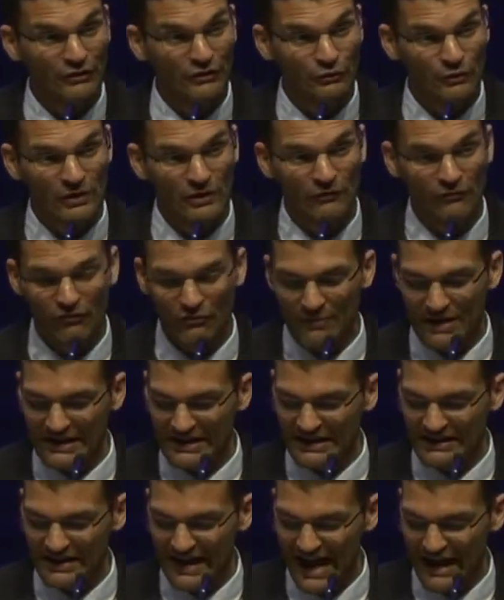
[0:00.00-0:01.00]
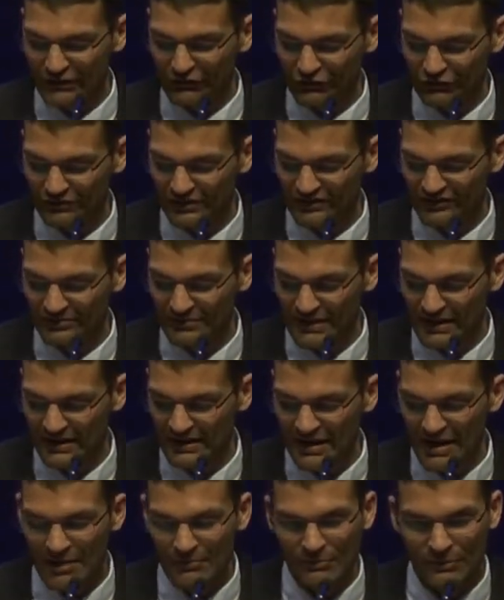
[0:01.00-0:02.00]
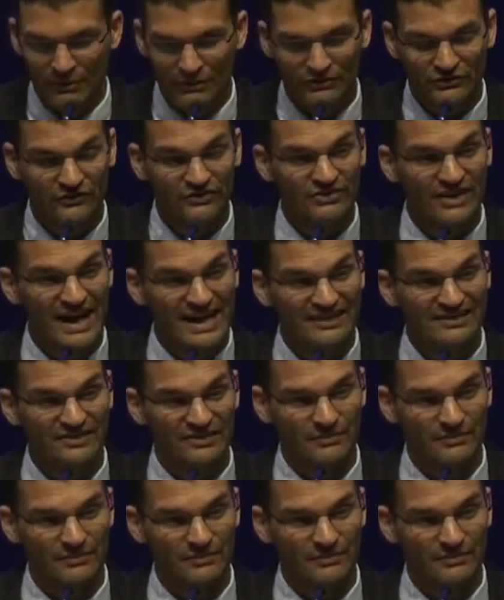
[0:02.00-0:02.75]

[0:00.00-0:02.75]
swallow for many naturalists, many proponents of science.